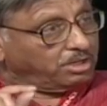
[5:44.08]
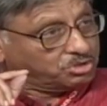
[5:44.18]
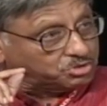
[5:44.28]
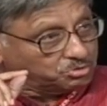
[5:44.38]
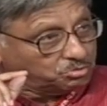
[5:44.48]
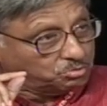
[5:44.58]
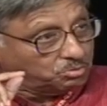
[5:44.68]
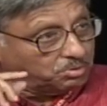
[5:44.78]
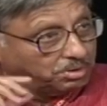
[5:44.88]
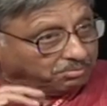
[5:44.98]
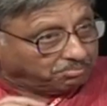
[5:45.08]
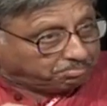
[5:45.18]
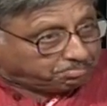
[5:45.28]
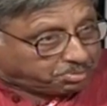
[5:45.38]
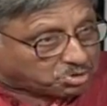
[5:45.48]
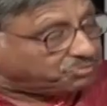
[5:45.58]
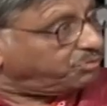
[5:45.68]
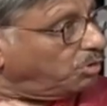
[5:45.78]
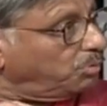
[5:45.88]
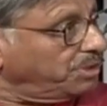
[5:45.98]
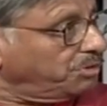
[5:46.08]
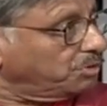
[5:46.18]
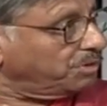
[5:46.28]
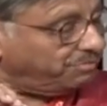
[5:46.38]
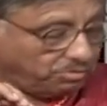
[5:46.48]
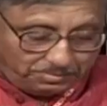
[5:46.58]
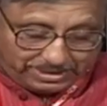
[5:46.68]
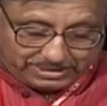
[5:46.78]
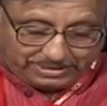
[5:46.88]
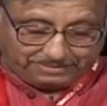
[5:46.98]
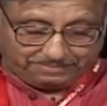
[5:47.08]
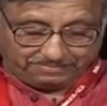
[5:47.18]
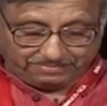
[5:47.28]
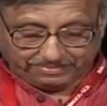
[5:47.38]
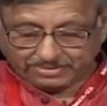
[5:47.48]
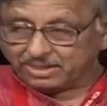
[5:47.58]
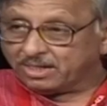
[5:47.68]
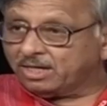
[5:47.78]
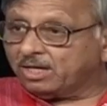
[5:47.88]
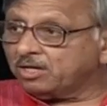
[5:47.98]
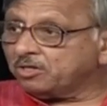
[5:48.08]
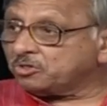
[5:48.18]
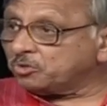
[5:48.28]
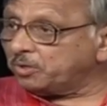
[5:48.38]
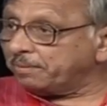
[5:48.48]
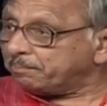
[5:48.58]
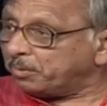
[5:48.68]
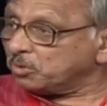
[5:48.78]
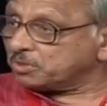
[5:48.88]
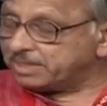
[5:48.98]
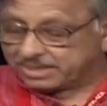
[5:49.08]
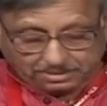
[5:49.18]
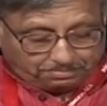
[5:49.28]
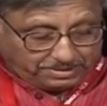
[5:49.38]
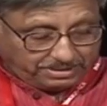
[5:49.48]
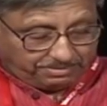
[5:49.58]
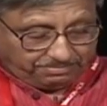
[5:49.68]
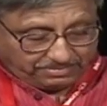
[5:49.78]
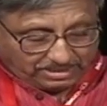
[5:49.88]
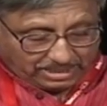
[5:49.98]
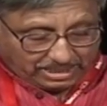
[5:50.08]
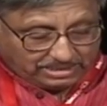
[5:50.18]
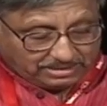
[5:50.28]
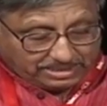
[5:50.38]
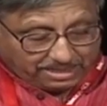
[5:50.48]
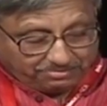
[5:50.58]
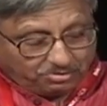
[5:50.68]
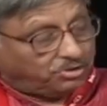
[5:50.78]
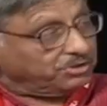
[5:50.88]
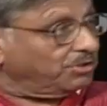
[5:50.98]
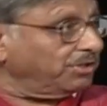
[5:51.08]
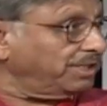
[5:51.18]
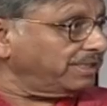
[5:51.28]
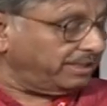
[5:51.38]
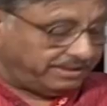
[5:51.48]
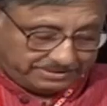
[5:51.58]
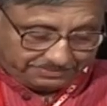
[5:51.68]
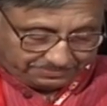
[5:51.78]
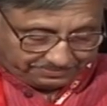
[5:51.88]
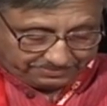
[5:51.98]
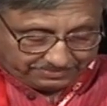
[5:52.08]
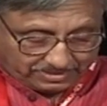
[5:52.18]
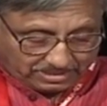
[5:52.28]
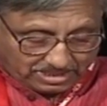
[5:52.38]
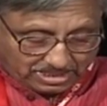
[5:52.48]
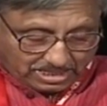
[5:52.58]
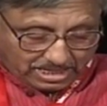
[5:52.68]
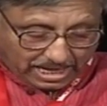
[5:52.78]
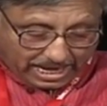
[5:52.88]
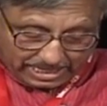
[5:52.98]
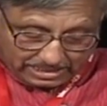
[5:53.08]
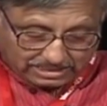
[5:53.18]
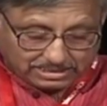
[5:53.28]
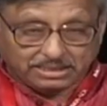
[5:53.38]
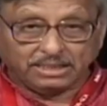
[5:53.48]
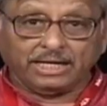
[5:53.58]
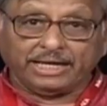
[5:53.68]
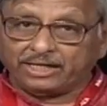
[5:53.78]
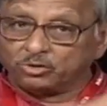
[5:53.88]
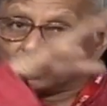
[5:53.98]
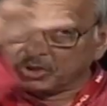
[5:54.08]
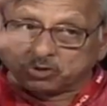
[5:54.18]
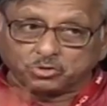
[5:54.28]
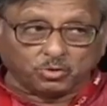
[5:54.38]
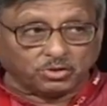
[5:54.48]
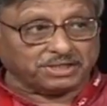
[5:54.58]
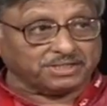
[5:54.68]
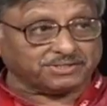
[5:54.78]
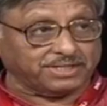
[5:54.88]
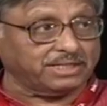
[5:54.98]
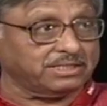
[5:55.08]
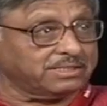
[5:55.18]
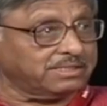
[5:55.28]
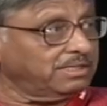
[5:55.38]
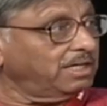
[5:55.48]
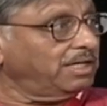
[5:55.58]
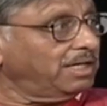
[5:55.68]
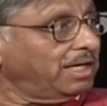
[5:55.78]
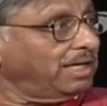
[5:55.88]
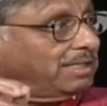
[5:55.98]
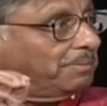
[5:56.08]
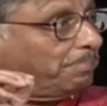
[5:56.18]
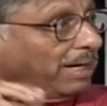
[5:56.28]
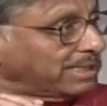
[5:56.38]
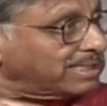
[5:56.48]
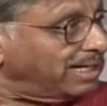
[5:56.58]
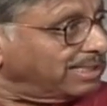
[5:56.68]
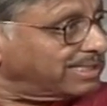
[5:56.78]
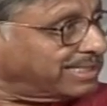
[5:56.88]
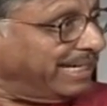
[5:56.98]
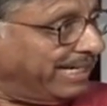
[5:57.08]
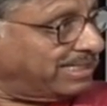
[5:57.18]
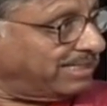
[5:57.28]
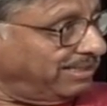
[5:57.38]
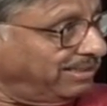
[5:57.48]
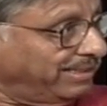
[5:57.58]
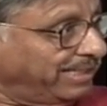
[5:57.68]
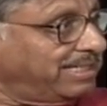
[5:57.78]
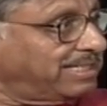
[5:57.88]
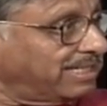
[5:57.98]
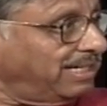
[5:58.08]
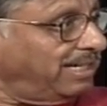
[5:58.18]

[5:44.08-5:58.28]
to push forward uniformity, to impose discipline, and is therefore authoritarian. And in order to do all these things, the Pakistan state needs